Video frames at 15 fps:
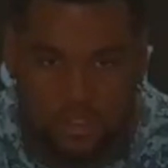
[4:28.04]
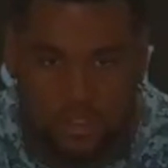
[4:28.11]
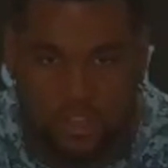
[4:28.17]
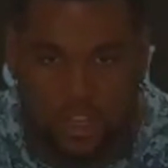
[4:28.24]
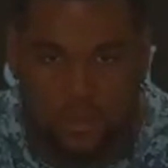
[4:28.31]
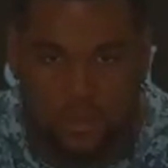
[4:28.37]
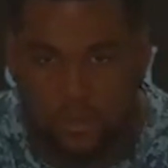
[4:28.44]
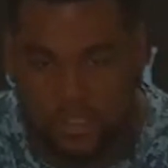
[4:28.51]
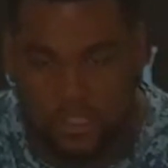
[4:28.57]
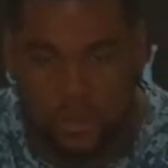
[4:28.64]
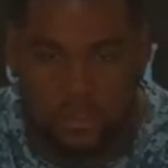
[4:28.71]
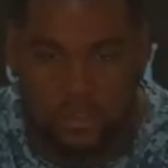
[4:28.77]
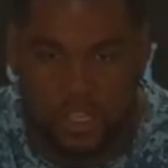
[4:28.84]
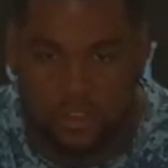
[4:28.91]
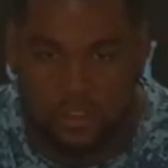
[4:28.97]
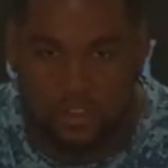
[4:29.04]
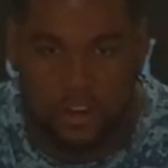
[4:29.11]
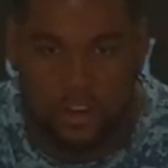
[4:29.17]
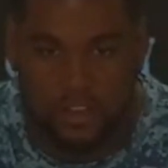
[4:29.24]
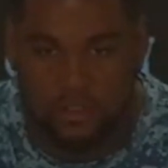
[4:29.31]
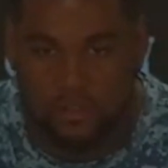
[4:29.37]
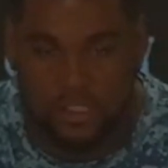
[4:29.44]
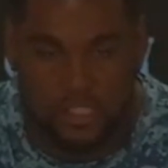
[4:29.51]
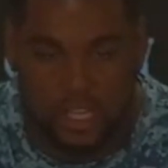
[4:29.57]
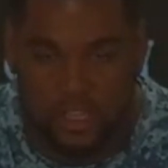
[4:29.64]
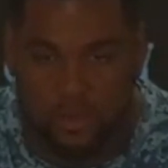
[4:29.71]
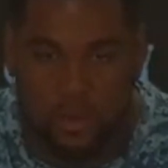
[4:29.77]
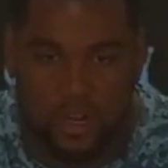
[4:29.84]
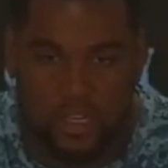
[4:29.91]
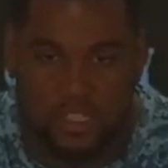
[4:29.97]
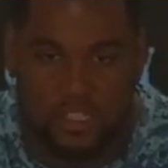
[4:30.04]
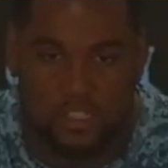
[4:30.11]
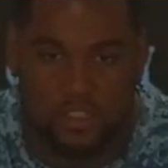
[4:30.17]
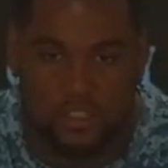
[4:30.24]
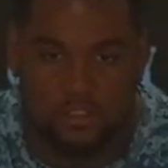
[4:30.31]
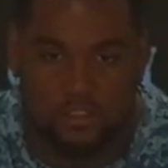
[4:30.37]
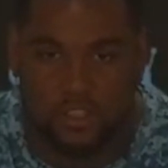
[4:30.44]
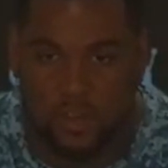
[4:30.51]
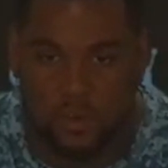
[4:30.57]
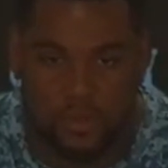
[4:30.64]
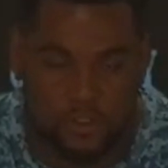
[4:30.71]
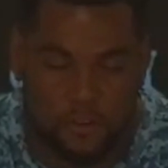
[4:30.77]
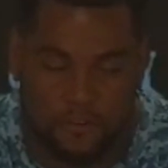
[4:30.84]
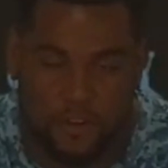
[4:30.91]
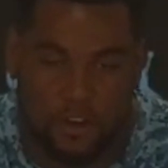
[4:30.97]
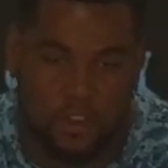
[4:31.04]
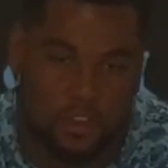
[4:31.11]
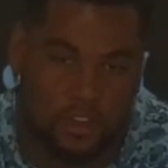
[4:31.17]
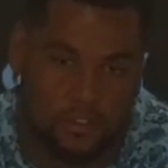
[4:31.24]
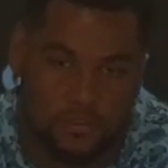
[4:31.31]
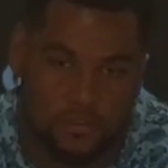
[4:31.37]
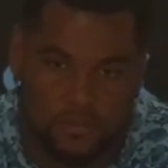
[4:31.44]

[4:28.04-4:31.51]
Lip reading: that once I was out there, I knew exactly what I need to do and there was no fall off.